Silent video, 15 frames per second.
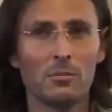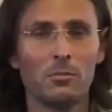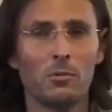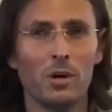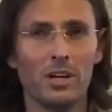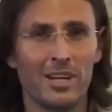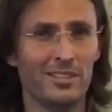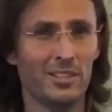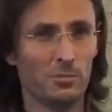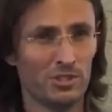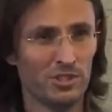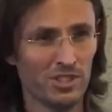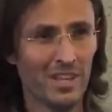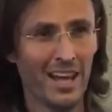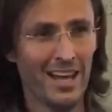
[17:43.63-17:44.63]
Well, what I did
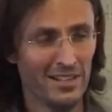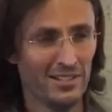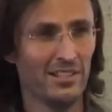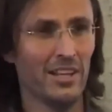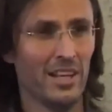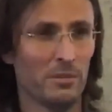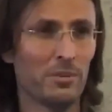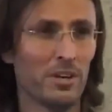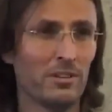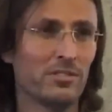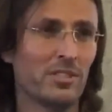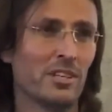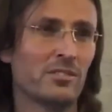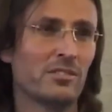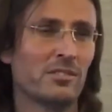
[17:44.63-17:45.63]
was just hasten that
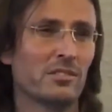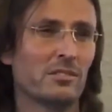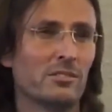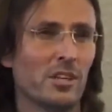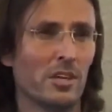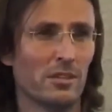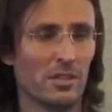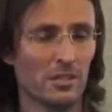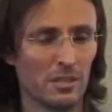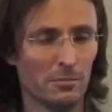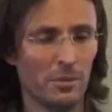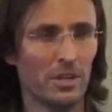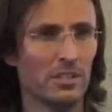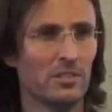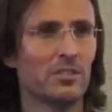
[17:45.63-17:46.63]
process so that the
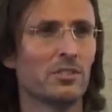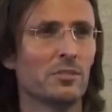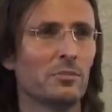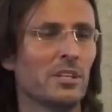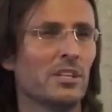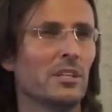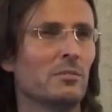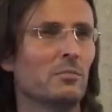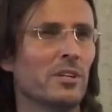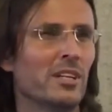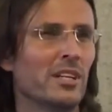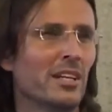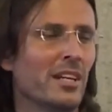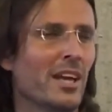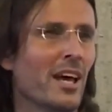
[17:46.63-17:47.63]
body disappeared
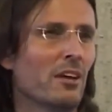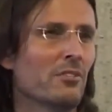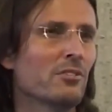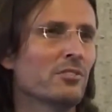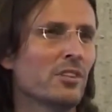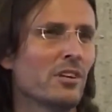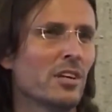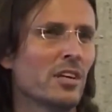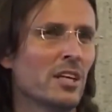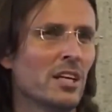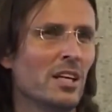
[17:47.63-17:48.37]
within an hour or so.